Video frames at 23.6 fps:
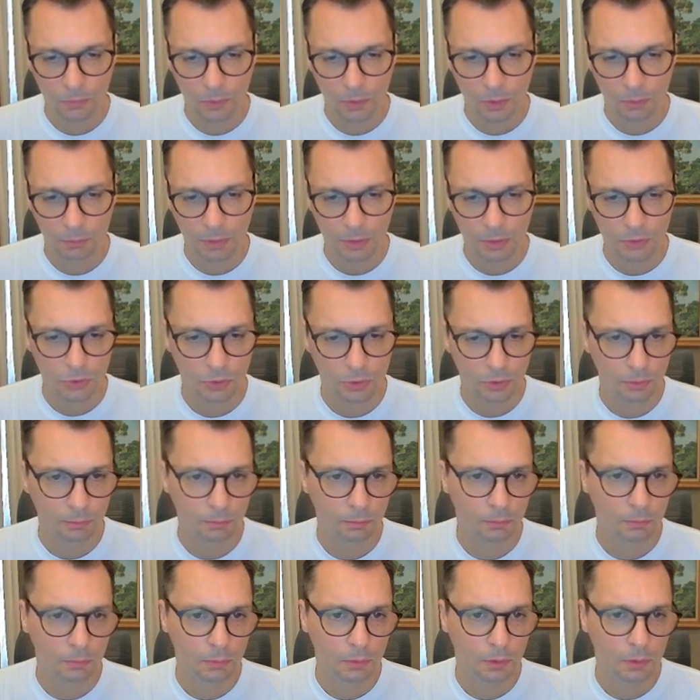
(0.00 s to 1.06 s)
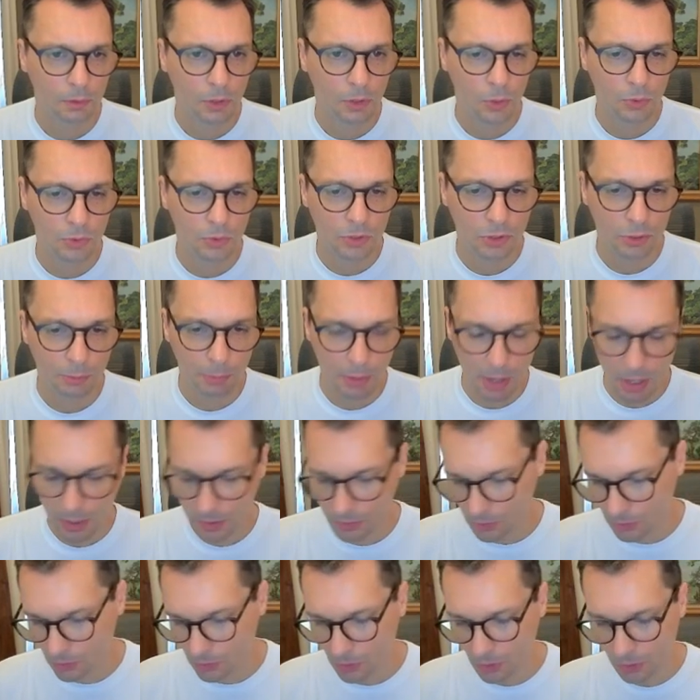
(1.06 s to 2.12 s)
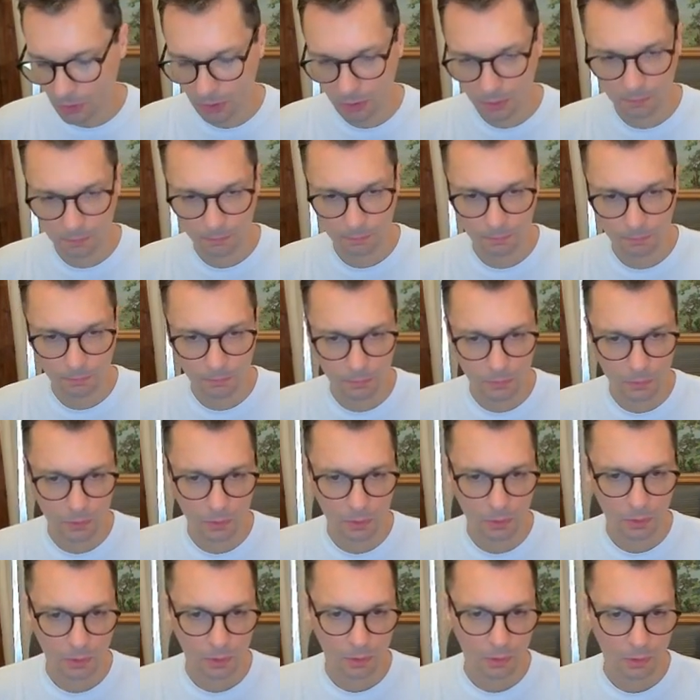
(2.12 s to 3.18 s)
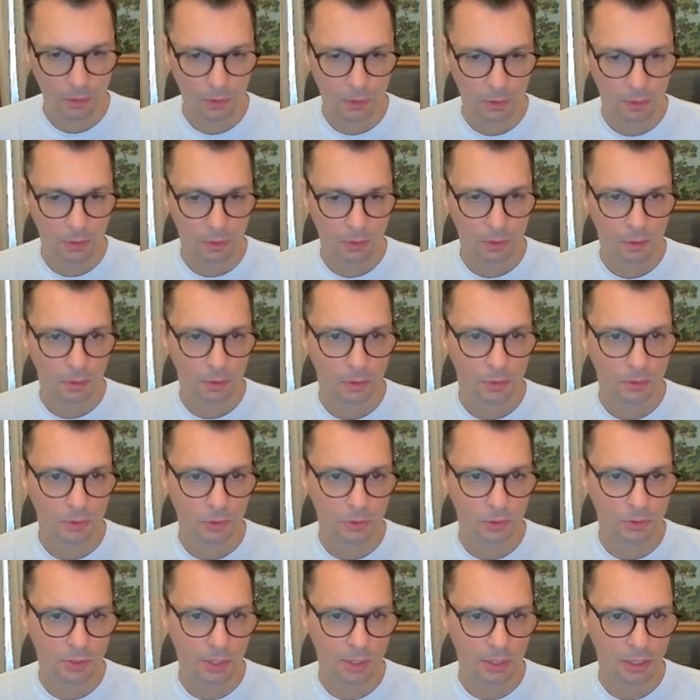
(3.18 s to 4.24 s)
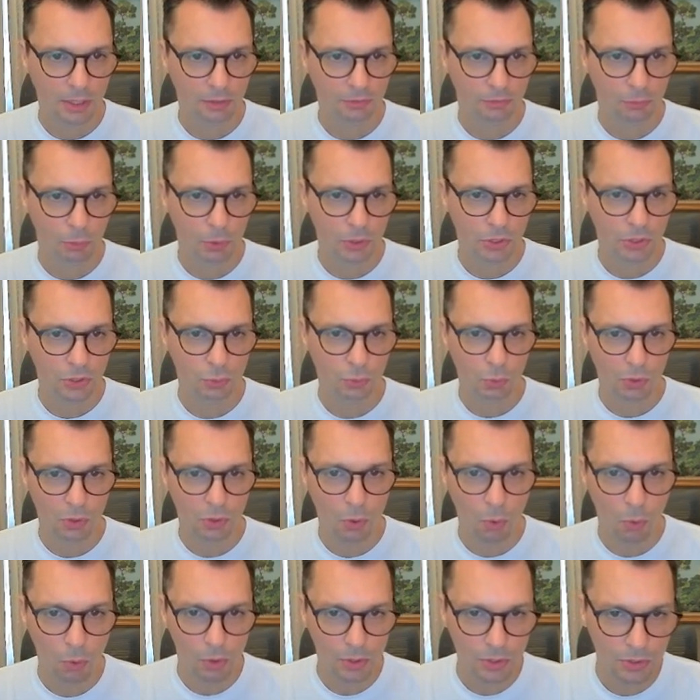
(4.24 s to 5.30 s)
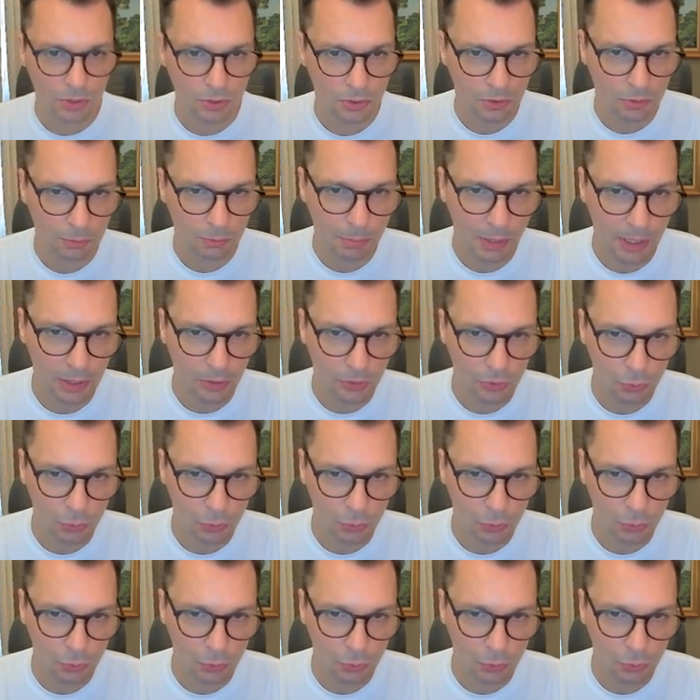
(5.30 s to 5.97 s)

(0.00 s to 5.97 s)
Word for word: Not sure. Cozy spot is a nook. This looks like if wishes were horses, beggars